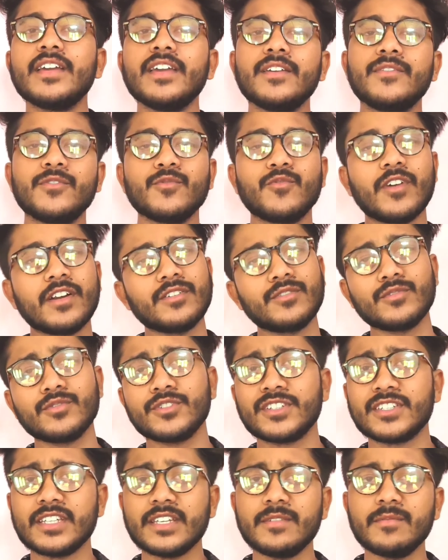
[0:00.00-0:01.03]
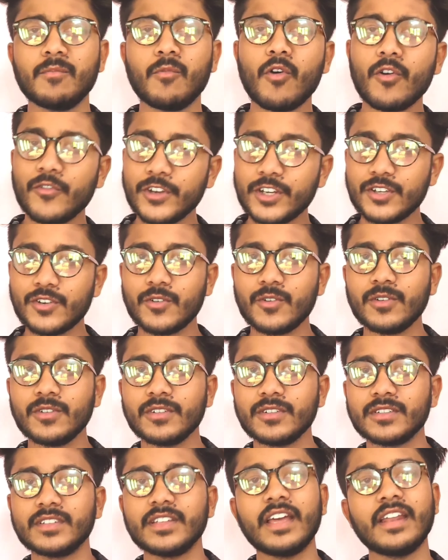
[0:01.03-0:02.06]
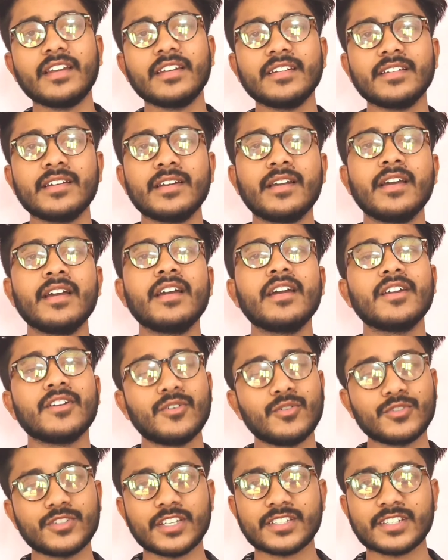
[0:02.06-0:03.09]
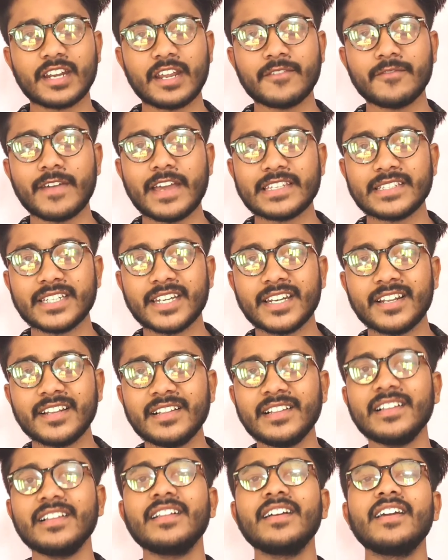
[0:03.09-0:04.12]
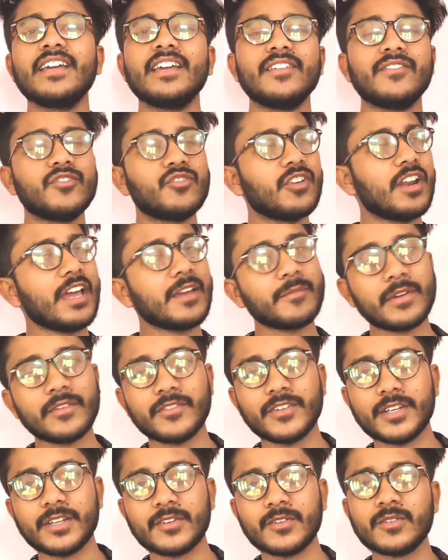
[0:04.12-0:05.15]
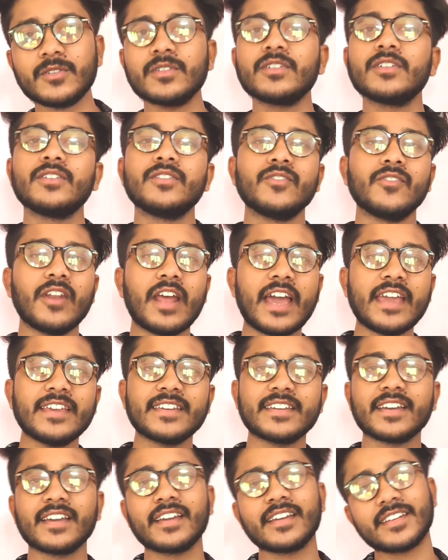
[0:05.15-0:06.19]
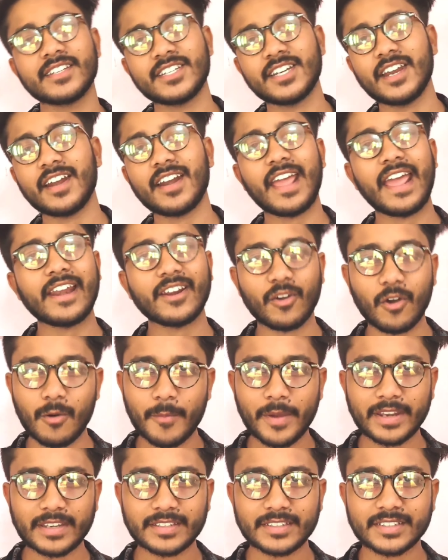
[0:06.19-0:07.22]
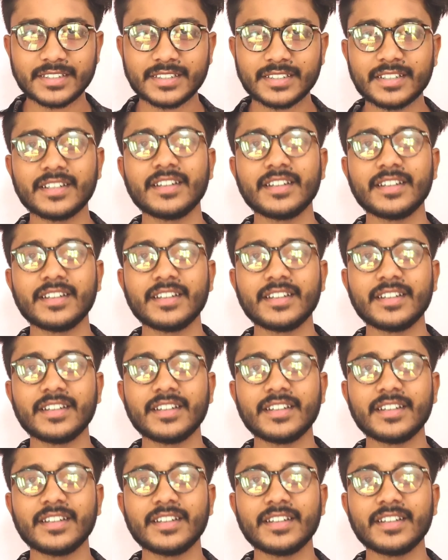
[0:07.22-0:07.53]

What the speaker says: If you want to see more video, then do subscribe my channel. If you like my video, do like, share and comment.